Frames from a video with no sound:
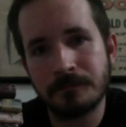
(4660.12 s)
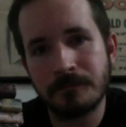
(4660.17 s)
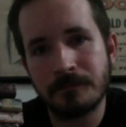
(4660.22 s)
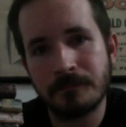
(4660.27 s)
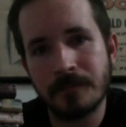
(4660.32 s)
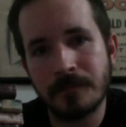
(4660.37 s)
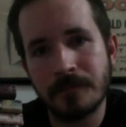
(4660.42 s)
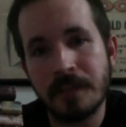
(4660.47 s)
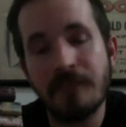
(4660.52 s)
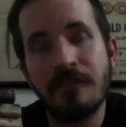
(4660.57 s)

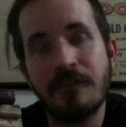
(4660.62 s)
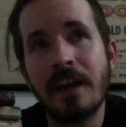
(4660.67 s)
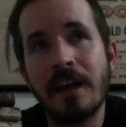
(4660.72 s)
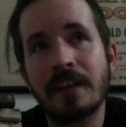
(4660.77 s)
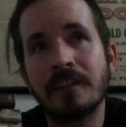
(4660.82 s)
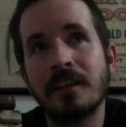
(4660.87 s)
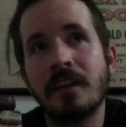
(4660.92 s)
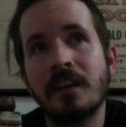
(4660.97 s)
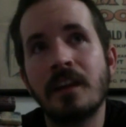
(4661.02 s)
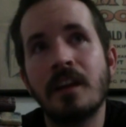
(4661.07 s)
In fact,
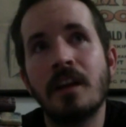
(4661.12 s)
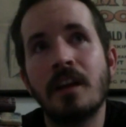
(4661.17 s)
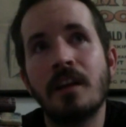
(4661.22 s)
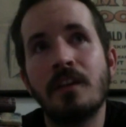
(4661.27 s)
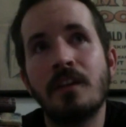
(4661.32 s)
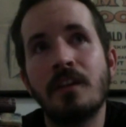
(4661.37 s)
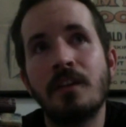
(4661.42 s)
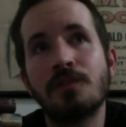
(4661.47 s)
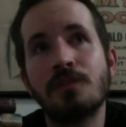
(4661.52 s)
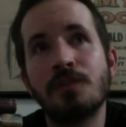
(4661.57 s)

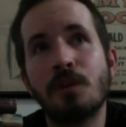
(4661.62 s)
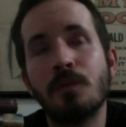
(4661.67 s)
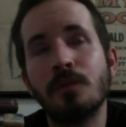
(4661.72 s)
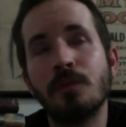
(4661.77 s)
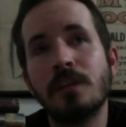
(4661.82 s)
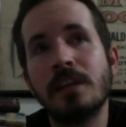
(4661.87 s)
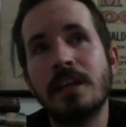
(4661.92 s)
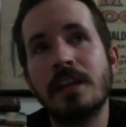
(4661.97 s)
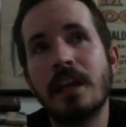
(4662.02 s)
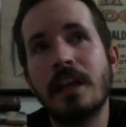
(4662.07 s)
there's
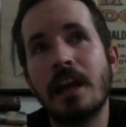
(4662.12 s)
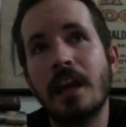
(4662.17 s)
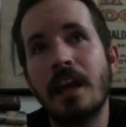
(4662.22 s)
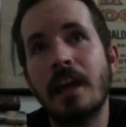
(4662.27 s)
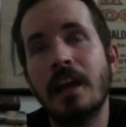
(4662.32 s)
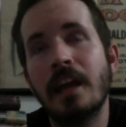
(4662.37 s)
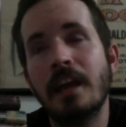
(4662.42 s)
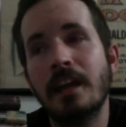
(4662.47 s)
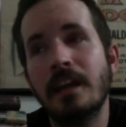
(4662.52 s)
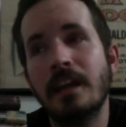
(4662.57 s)
only
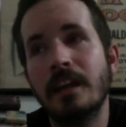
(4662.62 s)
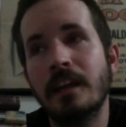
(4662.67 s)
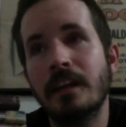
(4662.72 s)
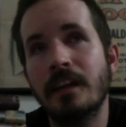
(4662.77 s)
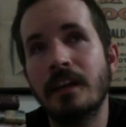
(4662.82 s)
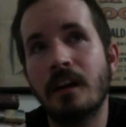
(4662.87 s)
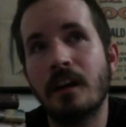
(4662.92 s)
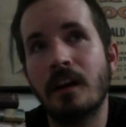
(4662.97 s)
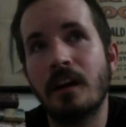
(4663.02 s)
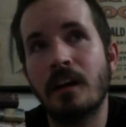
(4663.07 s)
a
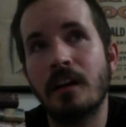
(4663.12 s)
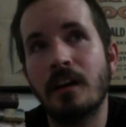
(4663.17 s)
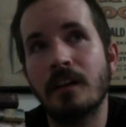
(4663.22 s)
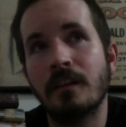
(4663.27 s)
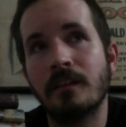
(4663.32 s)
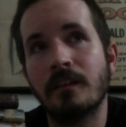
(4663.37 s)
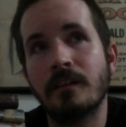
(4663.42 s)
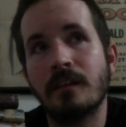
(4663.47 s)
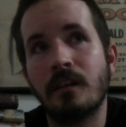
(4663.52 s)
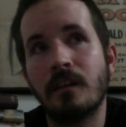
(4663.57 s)

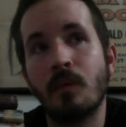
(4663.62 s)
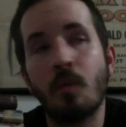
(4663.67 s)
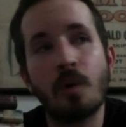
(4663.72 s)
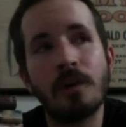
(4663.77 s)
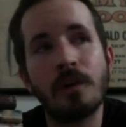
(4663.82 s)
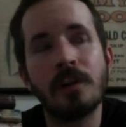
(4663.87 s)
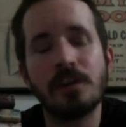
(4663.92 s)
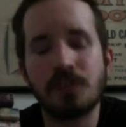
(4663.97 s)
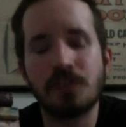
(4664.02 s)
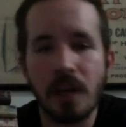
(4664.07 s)

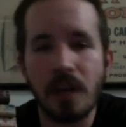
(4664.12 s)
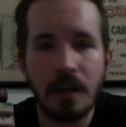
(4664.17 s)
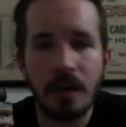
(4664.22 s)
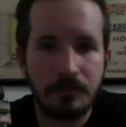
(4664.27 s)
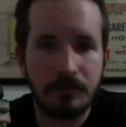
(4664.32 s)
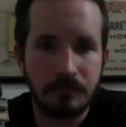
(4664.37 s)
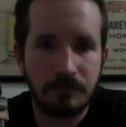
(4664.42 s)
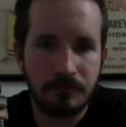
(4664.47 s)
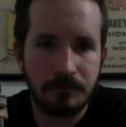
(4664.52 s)
warning shot.